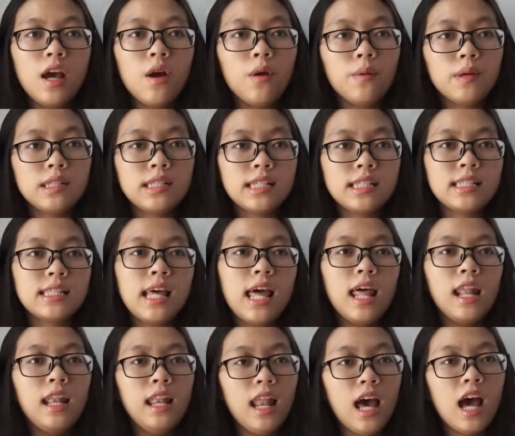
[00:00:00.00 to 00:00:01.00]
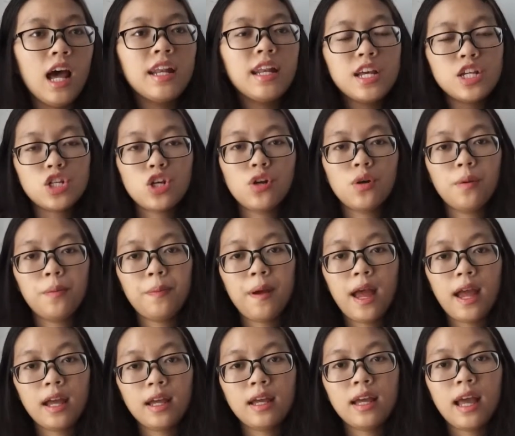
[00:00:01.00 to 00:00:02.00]
which is large national
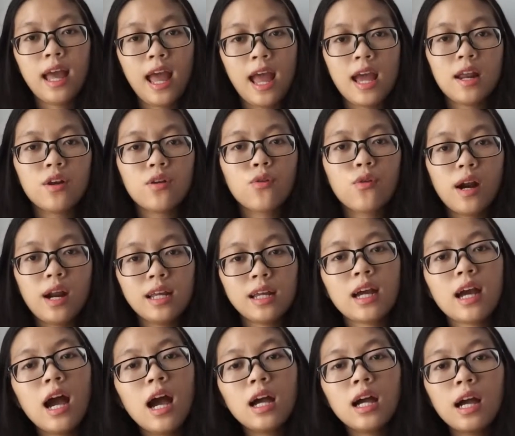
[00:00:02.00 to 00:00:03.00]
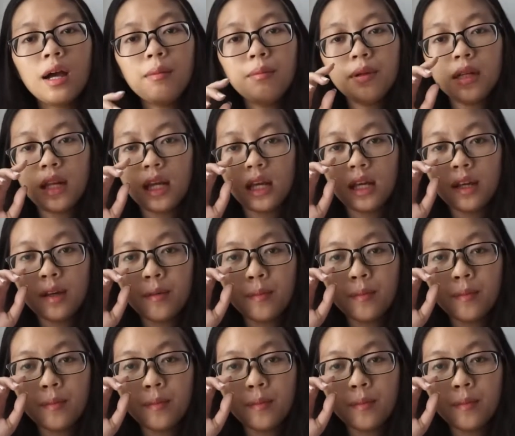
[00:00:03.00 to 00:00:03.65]
bank and credit card company.